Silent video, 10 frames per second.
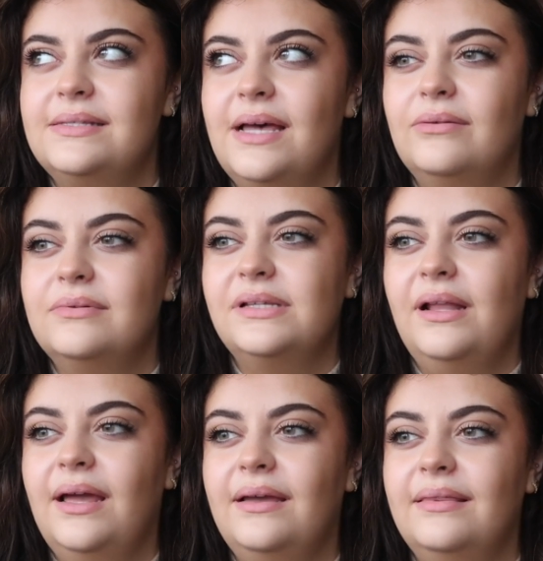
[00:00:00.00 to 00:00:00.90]
sounds
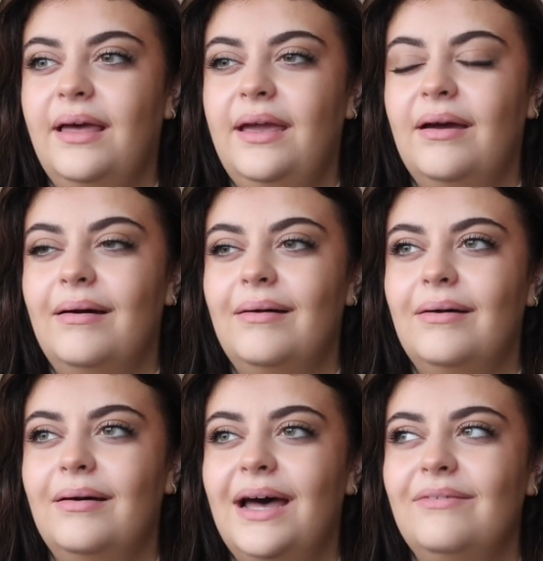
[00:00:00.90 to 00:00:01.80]
like they
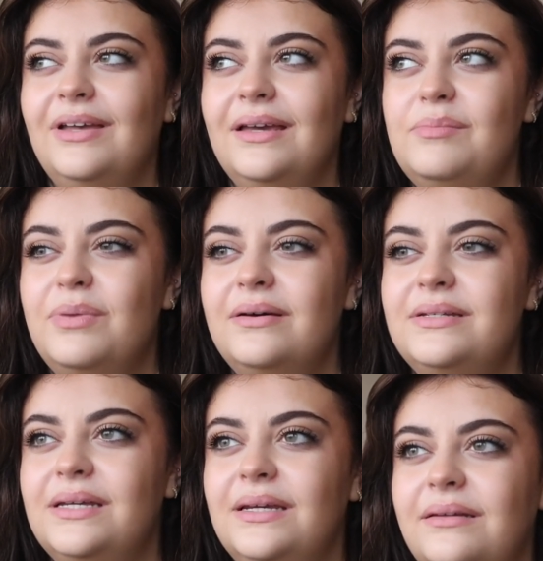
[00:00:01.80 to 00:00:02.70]
are having a
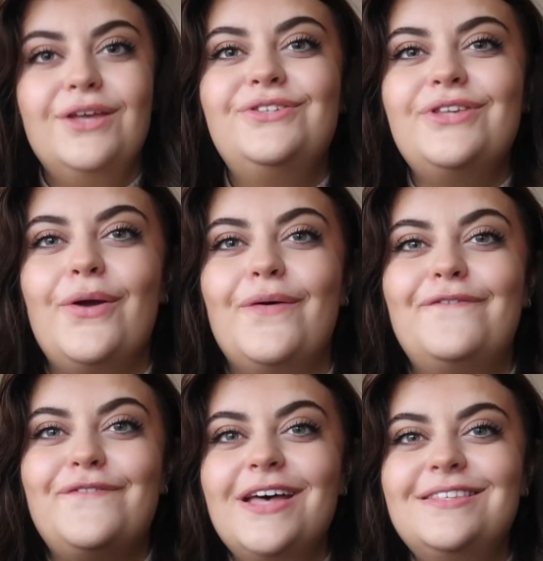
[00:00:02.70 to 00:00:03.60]
party. So,
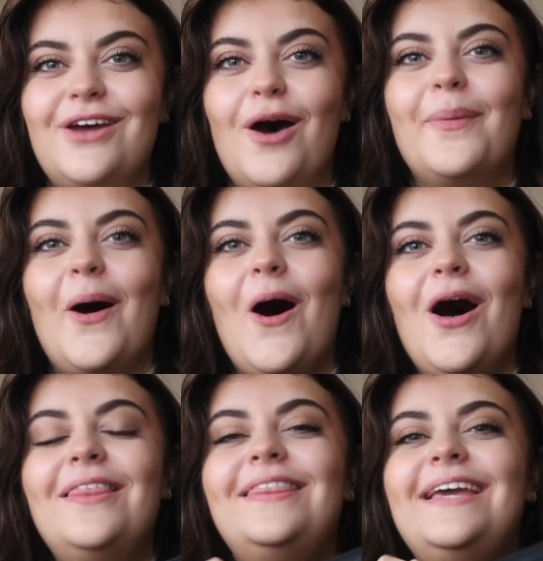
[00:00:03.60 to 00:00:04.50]
First up
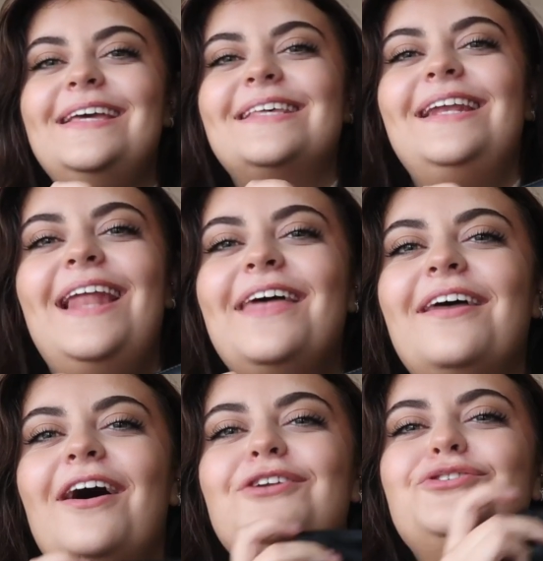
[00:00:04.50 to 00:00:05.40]
are these
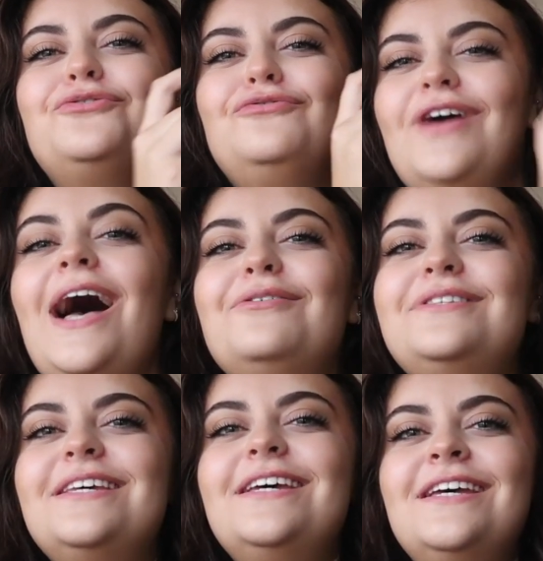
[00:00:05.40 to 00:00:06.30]
leather
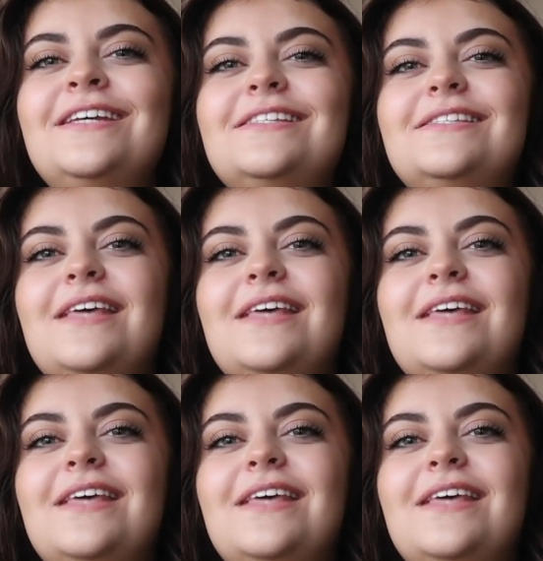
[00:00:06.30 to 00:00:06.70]
trousers.